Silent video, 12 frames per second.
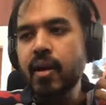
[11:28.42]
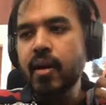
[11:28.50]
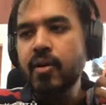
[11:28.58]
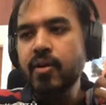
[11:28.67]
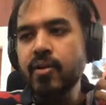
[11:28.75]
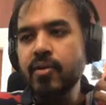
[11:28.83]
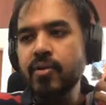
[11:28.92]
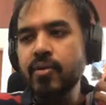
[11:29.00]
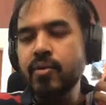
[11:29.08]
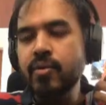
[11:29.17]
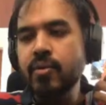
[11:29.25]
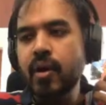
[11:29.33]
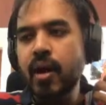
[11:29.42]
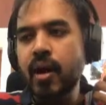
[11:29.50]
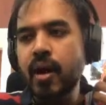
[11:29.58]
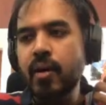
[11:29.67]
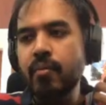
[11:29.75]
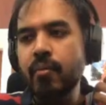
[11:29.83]
to
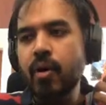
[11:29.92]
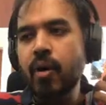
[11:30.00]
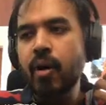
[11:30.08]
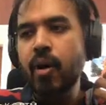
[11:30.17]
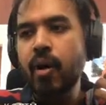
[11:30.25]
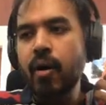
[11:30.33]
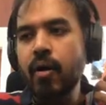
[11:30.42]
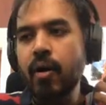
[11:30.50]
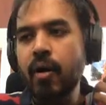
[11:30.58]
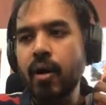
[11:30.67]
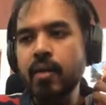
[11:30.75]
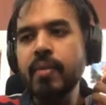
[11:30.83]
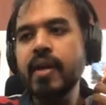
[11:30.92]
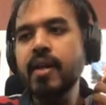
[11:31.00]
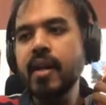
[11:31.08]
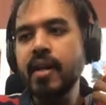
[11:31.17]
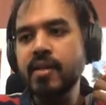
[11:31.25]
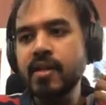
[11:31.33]

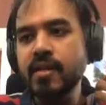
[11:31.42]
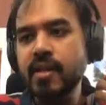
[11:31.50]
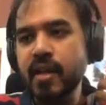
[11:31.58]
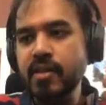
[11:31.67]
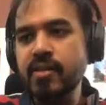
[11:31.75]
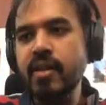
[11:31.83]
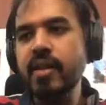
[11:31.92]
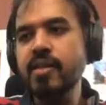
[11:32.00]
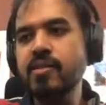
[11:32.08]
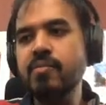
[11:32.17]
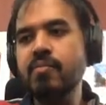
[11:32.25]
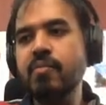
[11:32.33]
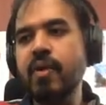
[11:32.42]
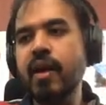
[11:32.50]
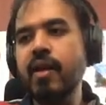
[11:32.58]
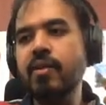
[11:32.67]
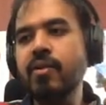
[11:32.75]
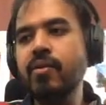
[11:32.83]
automatically discharge the constraints
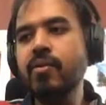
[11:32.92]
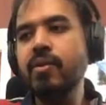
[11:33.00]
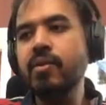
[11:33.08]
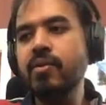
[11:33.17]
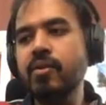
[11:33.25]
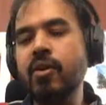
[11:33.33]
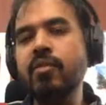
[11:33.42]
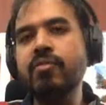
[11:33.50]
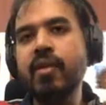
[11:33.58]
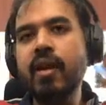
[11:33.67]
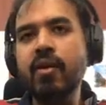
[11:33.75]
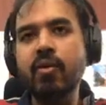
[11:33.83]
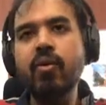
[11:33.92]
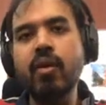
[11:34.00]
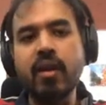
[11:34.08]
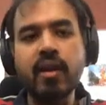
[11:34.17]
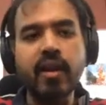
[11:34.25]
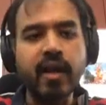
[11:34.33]
where you sort of fill a hole,
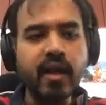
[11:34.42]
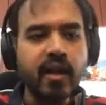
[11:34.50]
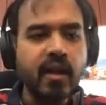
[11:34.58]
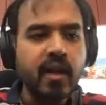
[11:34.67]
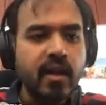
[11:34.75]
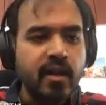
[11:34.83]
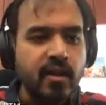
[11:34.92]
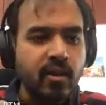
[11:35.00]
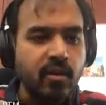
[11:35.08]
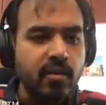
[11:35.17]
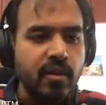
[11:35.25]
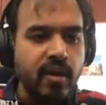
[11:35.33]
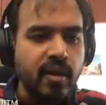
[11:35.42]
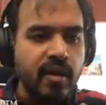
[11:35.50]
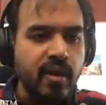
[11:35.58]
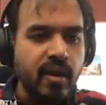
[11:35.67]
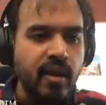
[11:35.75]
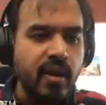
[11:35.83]
right? The
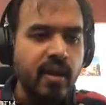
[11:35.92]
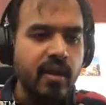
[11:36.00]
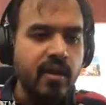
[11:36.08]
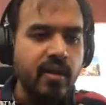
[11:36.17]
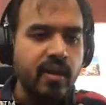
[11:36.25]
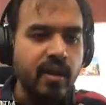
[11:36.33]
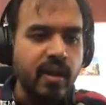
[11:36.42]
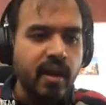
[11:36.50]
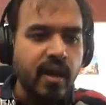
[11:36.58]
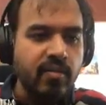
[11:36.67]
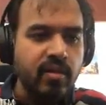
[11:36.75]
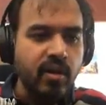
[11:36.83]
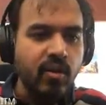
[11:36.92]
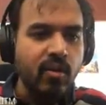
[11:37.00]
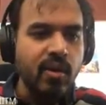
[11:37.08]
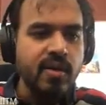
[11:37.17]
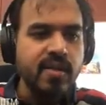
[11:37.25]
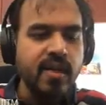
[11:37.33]
if the hole
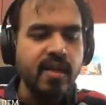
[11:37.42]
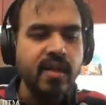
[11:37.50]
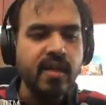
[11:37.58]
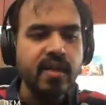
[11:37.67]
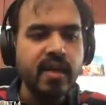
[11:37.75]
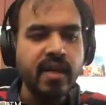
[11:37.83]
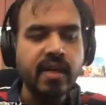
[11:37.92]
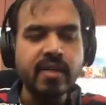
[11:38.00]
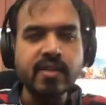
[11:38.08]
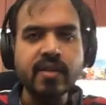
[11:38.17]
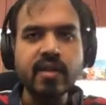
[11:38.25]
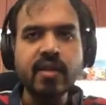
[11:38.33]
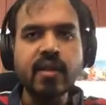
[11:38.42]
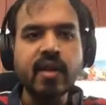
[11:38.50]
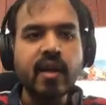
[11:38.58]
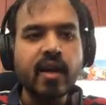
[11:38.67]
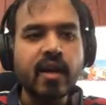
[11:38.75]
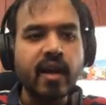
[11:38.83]
is a integer,
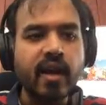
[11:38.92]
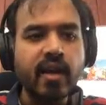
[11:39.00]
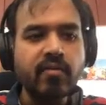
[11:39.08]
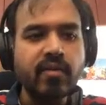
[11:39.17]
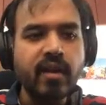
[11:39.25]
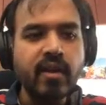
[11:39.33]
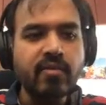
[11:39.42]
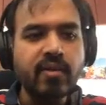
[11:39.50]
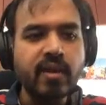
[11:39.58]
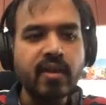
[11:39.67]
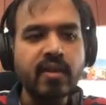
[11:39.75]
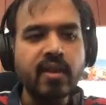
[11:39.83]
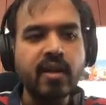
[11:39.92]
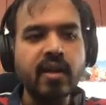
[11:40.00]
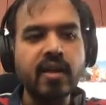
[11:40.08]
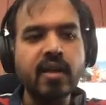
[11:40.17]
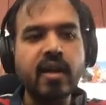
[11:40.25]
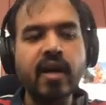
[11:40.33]
can I fill it with
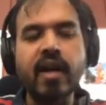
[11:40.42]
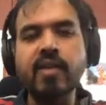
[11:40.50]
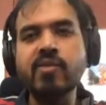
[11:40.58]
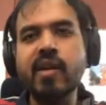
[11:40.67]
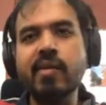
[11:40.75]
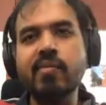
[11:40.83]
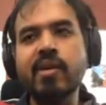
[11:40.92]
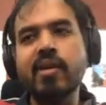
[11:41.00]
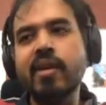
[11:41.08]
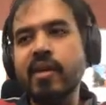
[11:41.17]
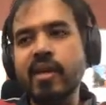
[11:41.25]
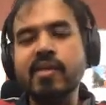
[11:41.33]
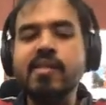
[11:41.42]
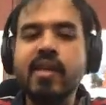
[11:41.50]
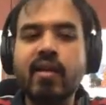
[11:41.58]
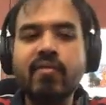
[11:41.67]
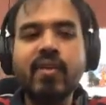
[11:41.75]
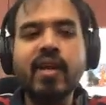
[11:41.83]
a natural number? Yes,
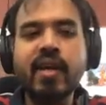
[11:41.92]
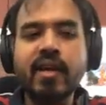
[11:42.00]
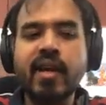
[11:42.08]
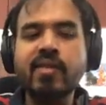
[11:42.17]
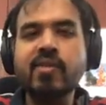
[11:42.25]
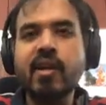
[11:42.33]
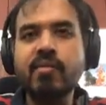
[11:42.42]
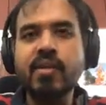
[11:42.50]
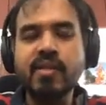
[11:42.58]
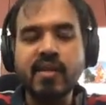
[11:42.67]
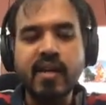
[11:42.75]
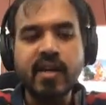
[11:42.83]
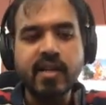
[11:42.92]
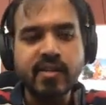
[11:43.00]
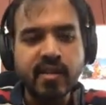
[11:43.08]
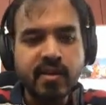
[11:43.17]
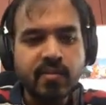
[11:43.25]
every natural number is an integer.